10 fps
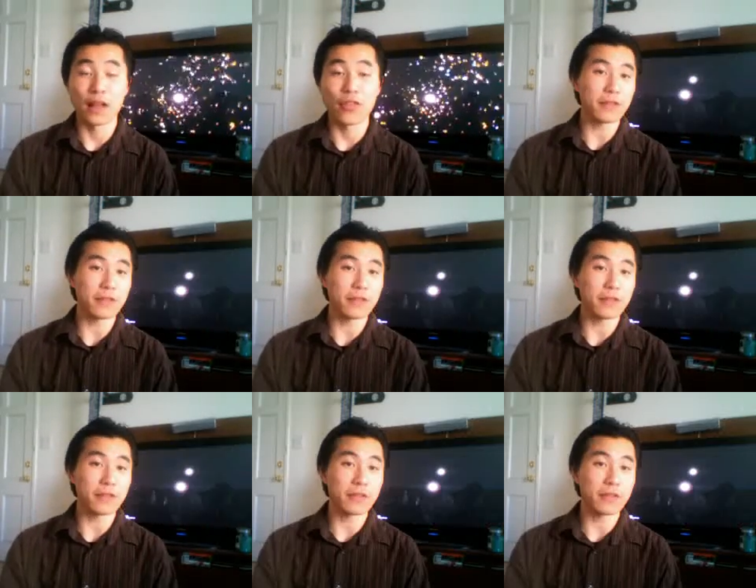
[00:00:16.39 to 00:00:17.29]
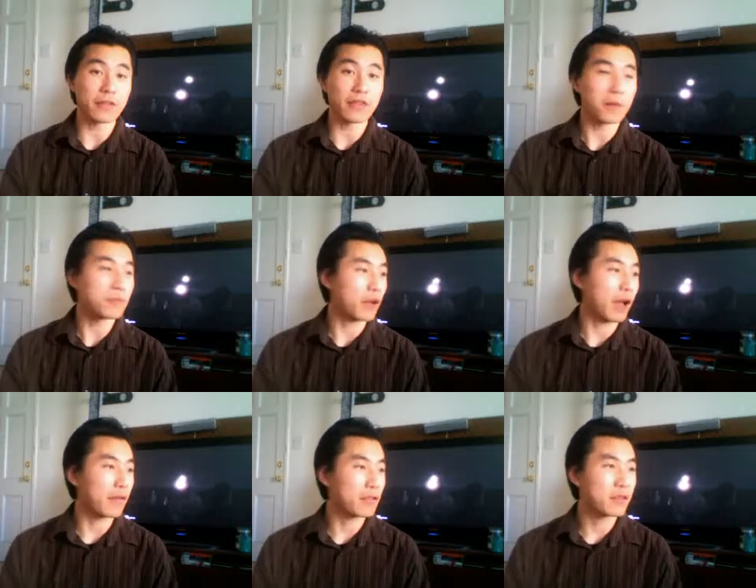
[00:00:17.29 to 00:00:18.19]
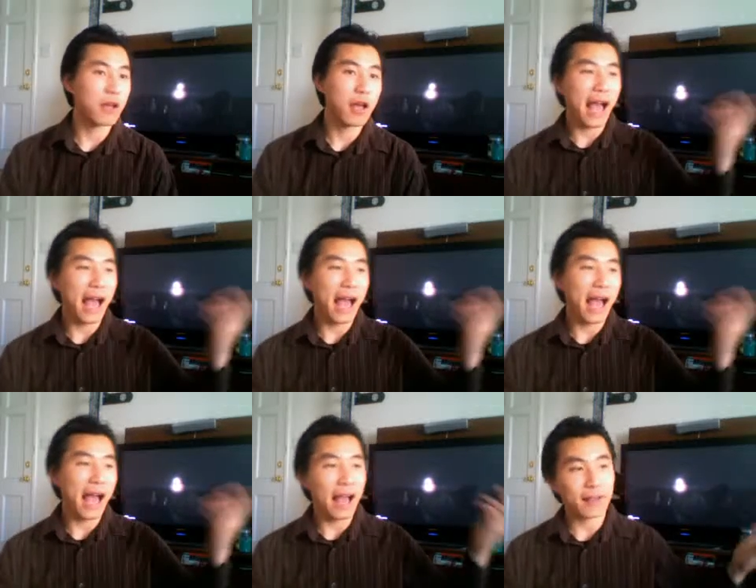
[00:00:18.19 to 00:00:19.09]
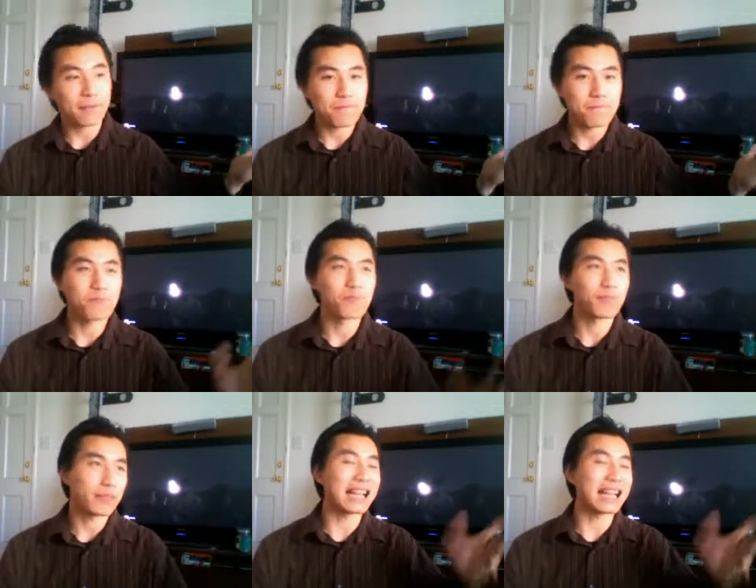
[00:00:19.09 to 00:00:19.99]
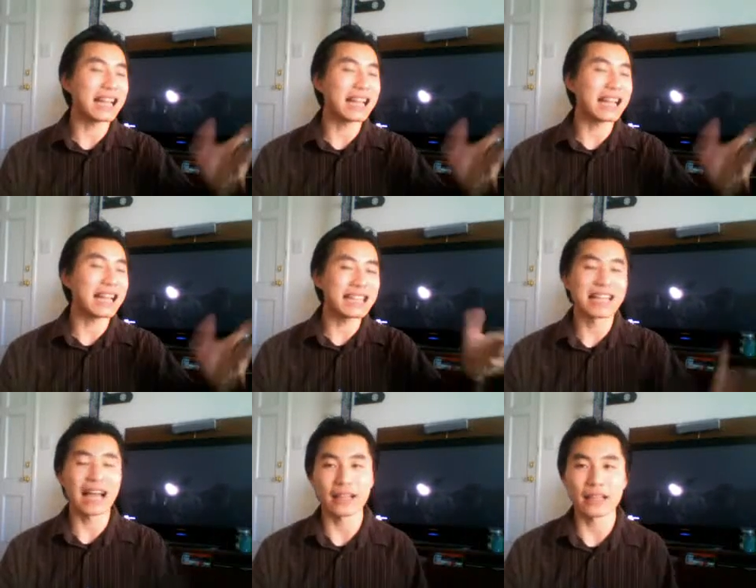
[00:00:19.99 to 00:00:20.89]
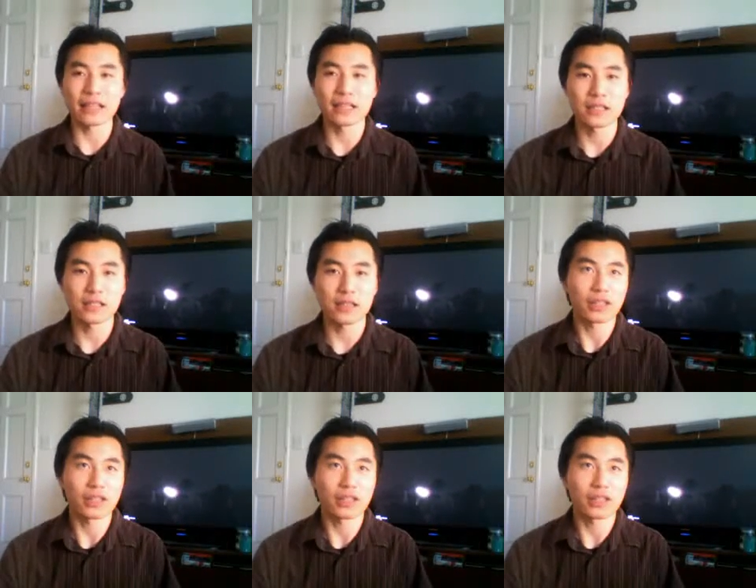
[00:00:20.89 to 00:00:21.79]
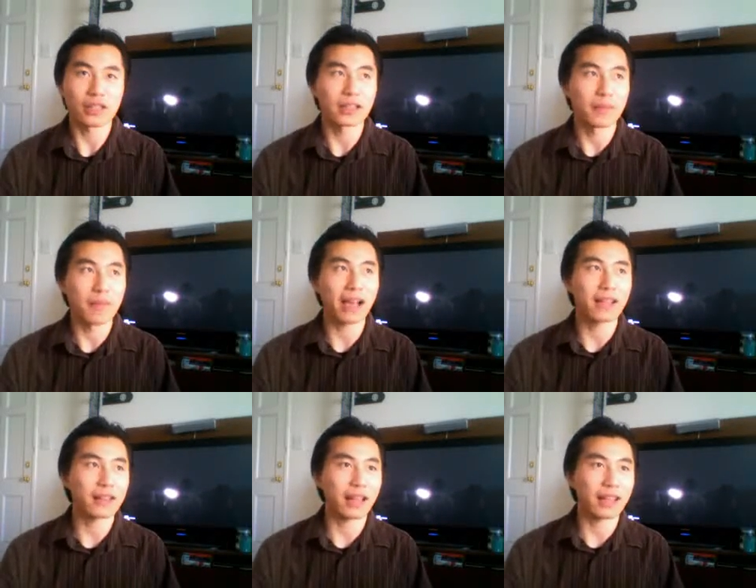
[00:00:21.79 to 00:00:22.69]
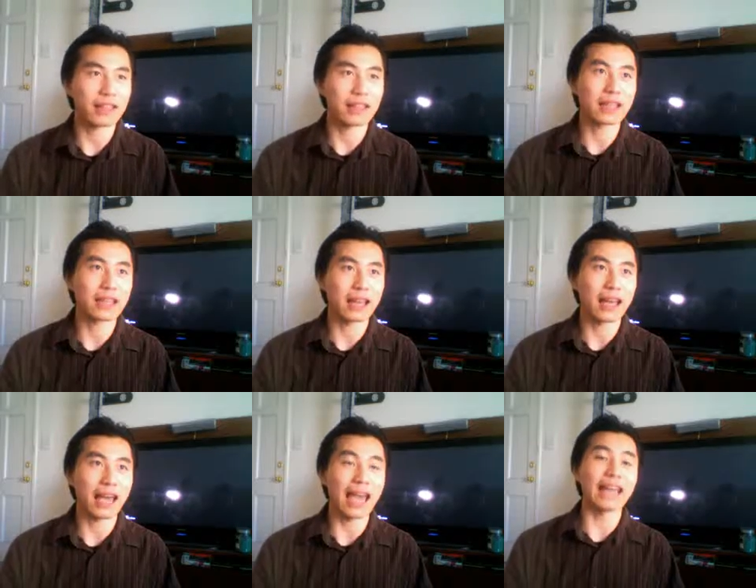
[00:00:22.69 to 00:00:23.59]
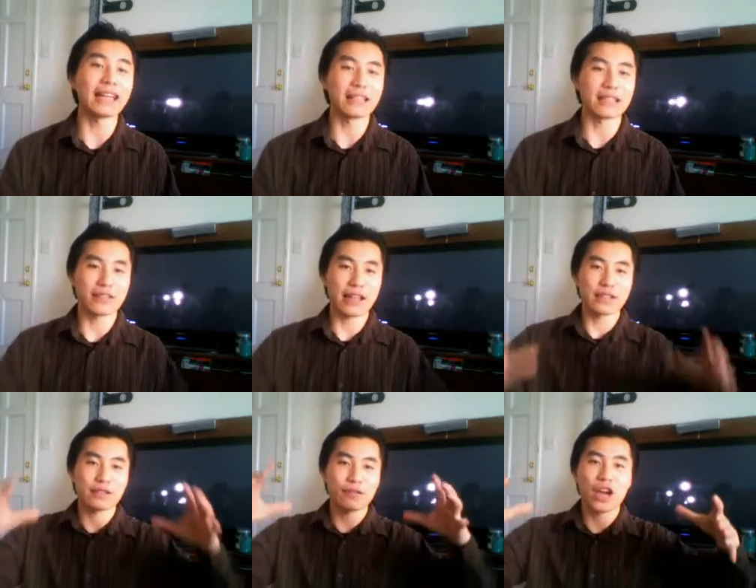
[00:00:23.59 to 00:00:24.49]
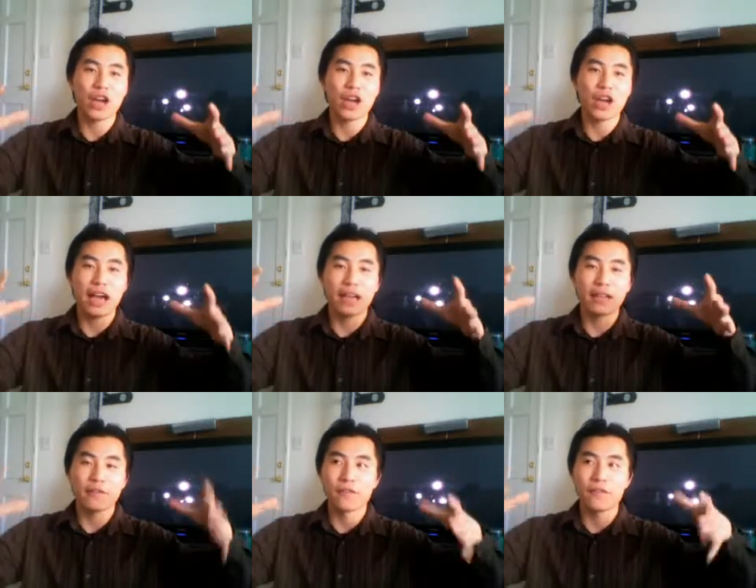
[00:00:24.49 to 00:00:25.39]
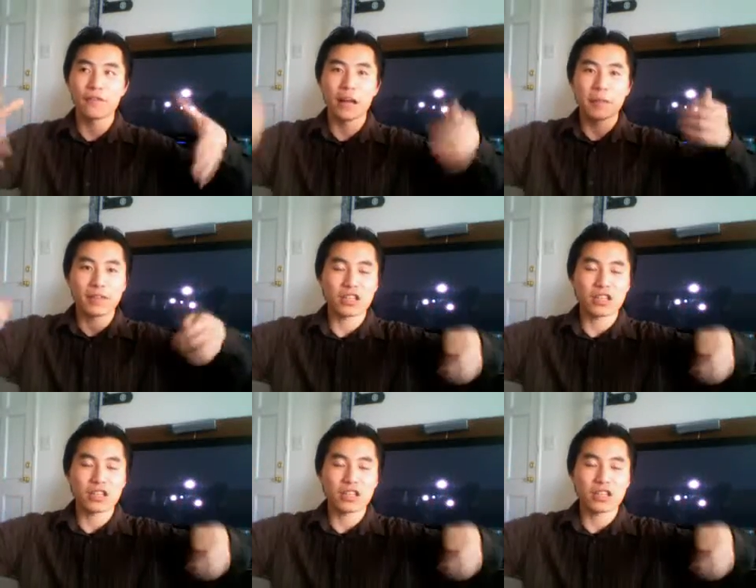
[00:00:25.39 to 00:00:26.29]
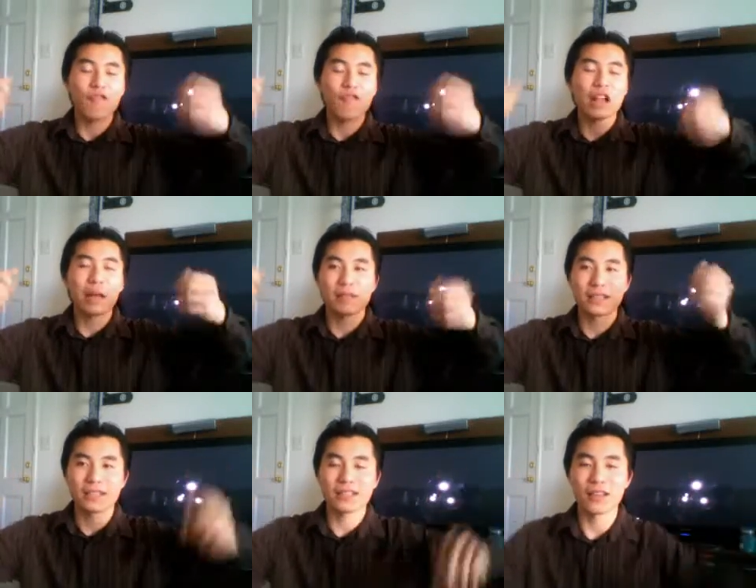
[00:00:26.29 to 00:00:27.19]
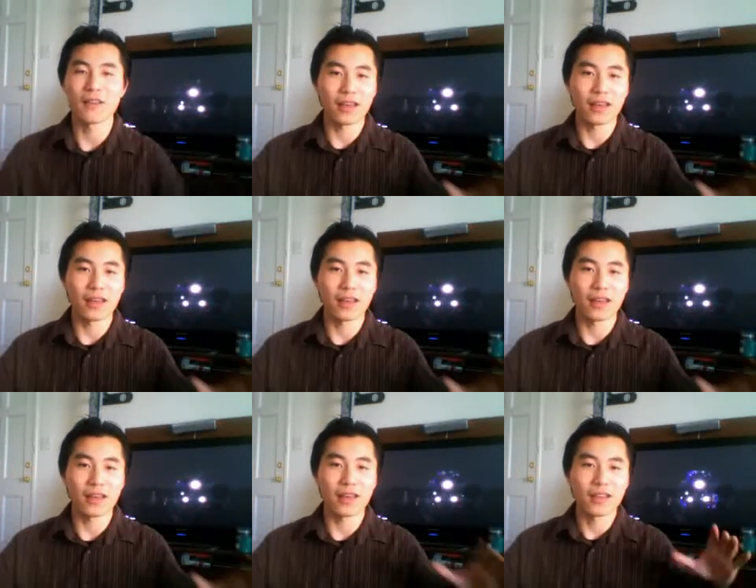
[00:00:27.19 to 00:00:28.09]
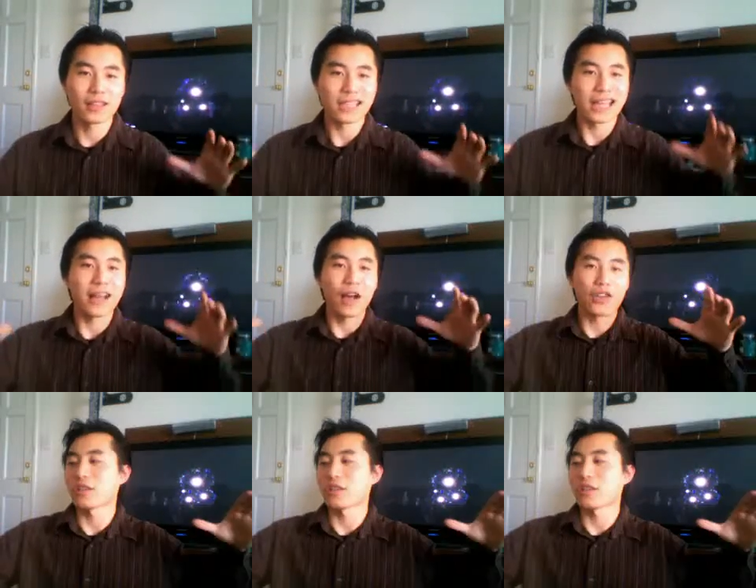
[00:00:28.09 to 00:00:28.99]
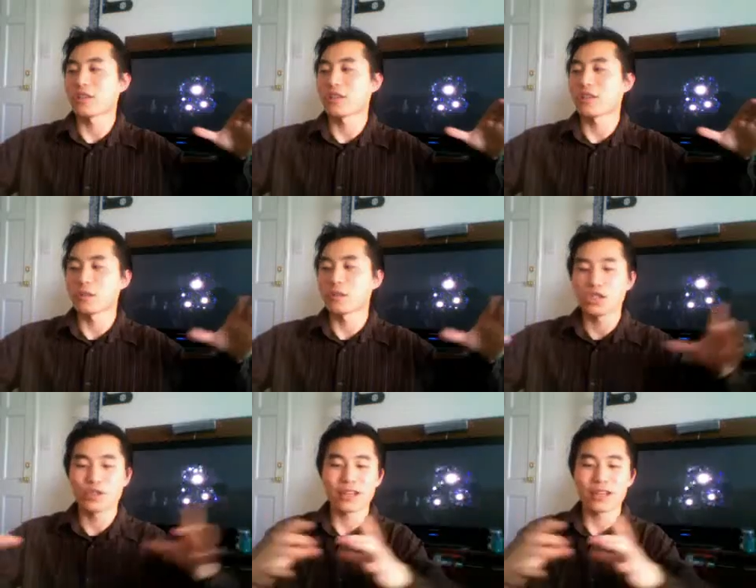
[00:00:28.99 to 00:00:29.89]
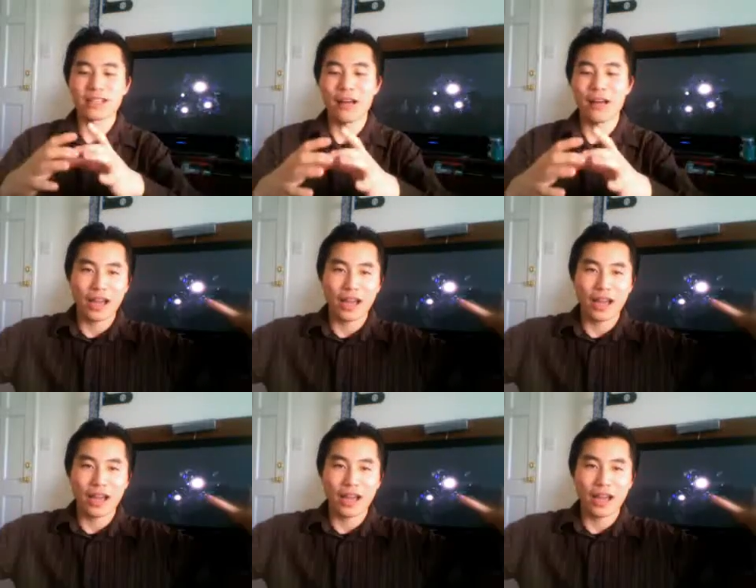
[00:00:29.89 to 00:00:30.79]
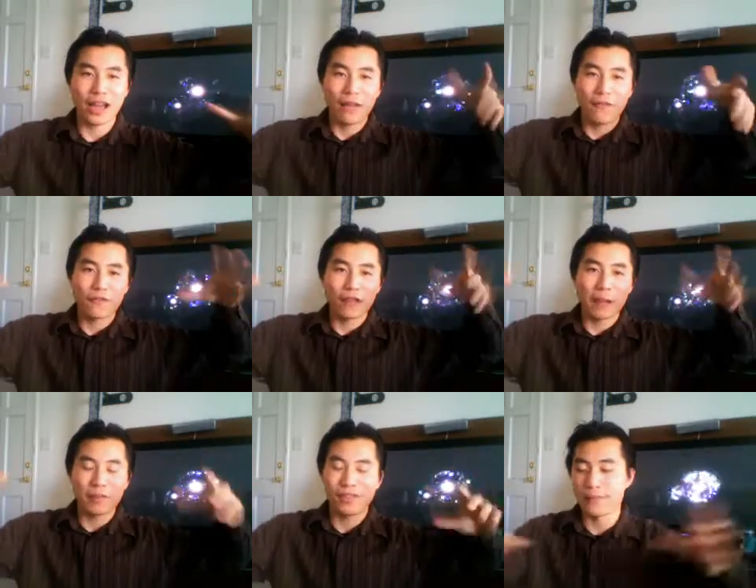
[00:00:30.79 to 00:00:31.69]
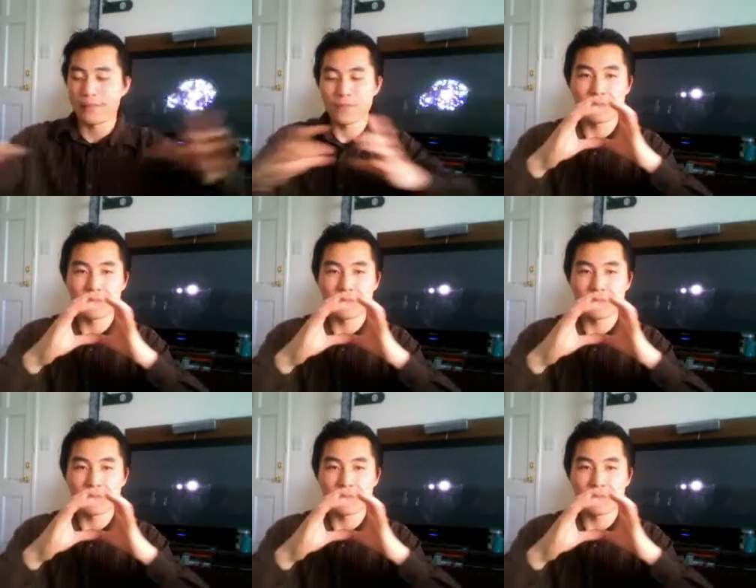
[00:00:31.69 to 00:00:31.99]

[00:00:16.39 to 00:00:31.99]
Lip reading: They're called USB thumb drives. Back in the 1990s, actually back in like the 80s, they had these giant floppy things called floppy disks. And then the technology allowed that to be shrunken down from this giant floppy thing